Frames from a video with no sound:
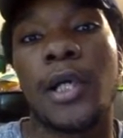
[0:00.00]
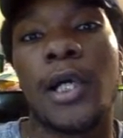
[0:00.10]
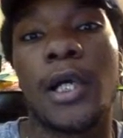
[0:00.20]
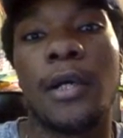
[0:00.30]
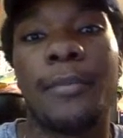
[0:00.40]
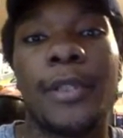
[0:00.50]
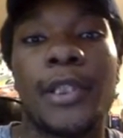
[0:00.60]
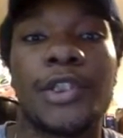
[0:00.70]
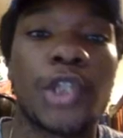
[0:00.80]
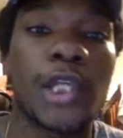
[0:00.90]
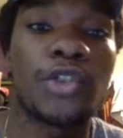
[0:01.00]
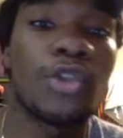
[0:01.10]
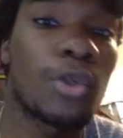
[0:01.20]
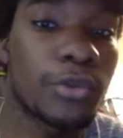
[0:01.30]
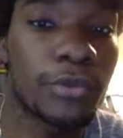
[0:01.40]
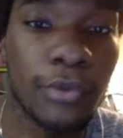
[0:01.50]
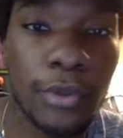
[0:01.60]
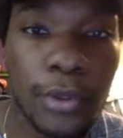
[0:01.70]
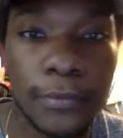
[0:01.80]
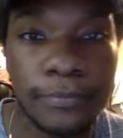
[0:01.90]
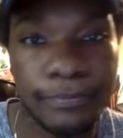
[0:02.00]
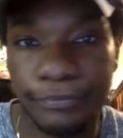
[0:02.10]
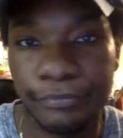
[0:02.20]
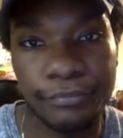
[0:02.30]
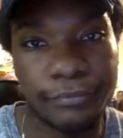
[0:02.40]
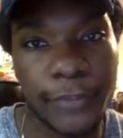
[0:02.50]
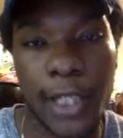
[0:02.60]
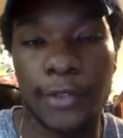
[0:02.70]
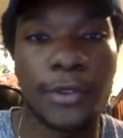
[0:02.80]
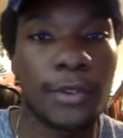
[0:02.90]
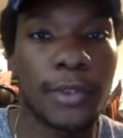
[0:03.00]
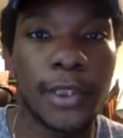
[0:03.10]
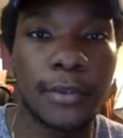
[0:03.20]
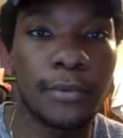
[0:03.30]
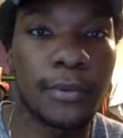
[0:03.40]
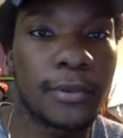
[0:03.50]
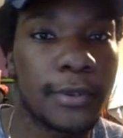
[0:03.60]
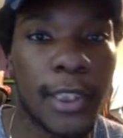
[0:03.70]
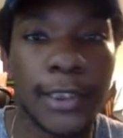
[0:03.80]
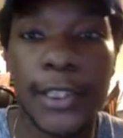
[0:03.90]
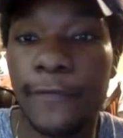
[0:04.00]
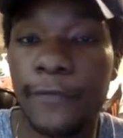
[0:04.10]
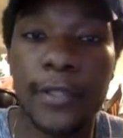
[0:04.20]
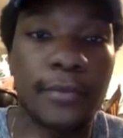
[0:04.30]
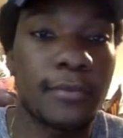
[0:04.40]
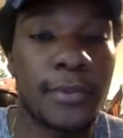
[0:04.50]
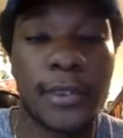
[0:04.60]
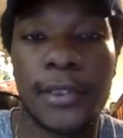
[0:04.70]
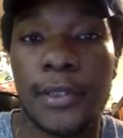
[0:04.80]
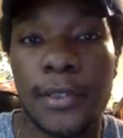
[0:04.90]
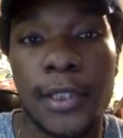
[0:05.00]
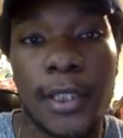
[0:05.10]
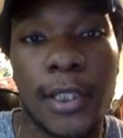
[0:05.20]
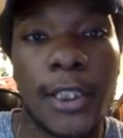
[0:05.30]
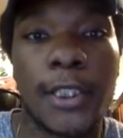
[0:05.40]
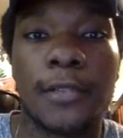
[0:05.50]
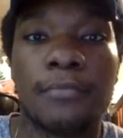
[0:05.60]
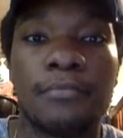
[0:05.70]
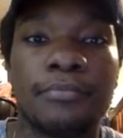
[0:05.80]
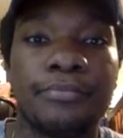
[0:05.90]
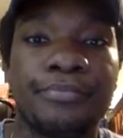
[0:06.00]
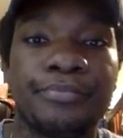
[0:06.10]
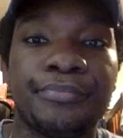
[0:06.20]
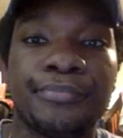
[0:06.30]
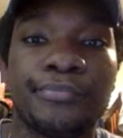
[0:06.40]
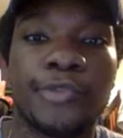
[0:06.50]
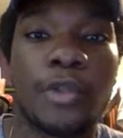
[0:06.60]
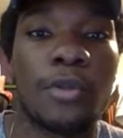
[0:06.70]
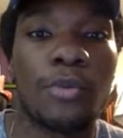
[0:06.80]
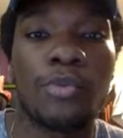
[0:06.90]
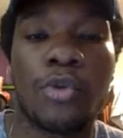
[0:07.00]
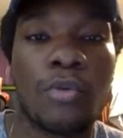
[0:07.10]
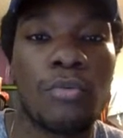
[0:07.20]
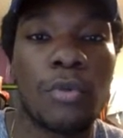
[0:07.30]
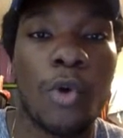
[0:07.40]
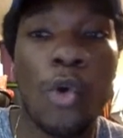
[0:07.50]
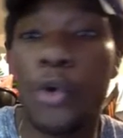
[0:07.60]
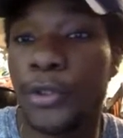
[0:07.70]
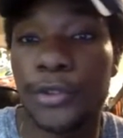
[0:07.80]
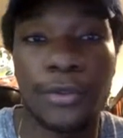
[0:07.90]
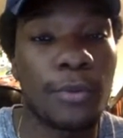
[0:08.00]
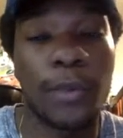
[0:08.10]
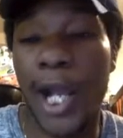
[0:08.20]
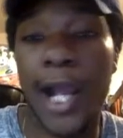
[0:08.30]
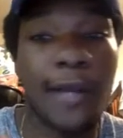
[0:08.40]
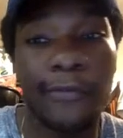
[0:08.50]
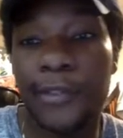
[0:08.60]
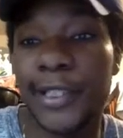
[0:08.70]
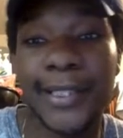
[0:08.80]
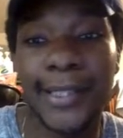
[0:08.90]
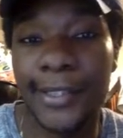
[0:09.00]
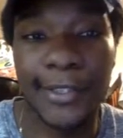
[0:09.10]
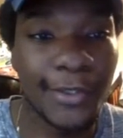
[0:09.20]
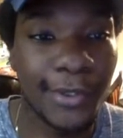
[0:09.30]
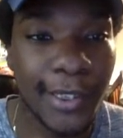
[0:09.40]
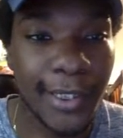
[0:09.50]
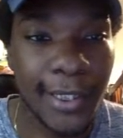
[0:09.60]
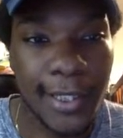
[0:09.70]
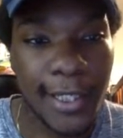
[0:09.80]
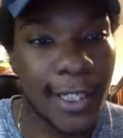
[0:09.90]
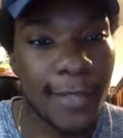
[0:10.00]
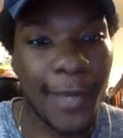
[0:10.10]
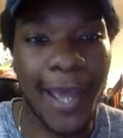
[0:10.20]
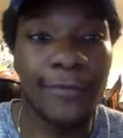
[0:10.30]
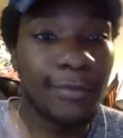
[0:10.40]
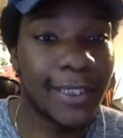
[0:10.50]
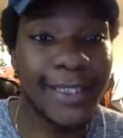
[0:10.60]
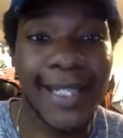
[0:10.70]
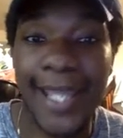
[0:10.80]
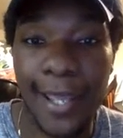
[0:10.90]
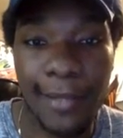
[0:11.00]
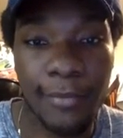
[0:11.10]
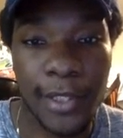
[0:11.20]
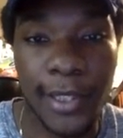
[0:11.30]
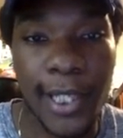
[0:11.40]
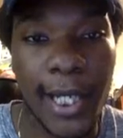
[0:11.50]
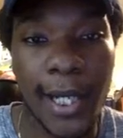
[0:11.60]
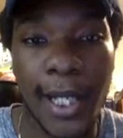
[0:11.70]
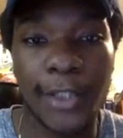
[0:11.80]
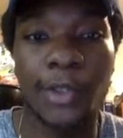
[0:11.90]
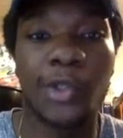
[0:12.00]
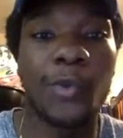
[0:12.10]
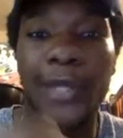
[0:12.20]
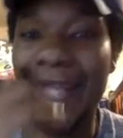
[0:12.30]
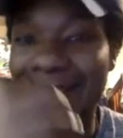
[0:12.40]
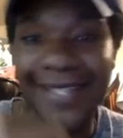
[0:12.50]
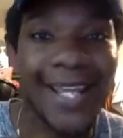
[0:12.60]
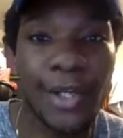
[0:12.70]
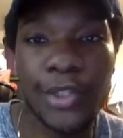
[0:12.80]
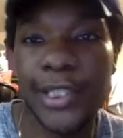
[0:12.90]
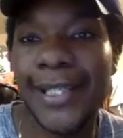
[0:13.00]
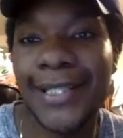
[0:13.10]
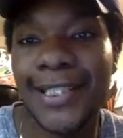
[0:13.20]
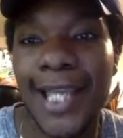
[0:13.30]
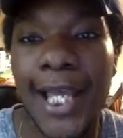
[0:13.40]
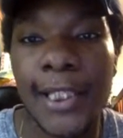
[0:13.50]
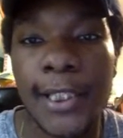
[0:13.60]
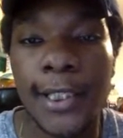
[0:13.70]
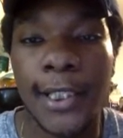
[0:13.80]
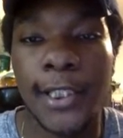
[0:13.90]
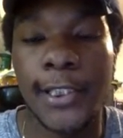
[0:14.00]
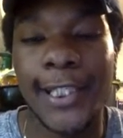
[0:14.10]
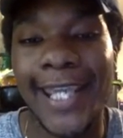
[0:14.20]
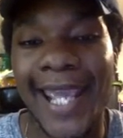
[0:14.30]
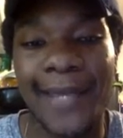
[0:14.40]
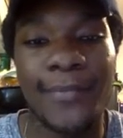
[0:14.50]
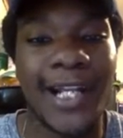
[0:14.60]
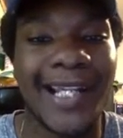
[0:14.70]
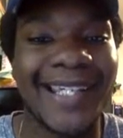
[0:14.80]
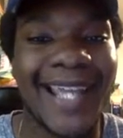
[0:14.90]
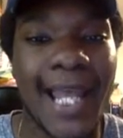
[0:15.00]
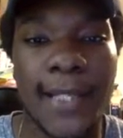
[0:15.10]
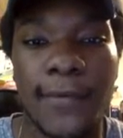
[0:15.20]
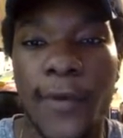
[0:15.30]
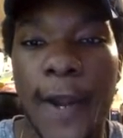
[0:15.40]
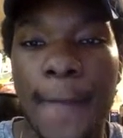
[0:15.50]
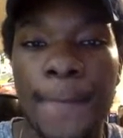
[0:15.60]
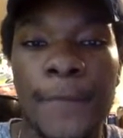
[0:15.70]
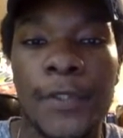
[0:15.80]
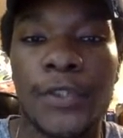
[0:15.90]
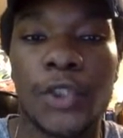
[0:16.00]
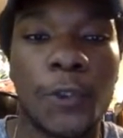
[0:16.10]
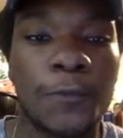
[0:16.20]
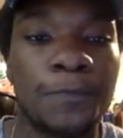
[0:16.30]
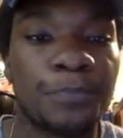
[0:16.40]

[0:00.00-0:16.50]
um, exchange those for I don't know, a, a different, um, you know, horse or however they're gonna do it. Um, I haven't played the game. Uh, I don't know what entails inside the game yet, right? So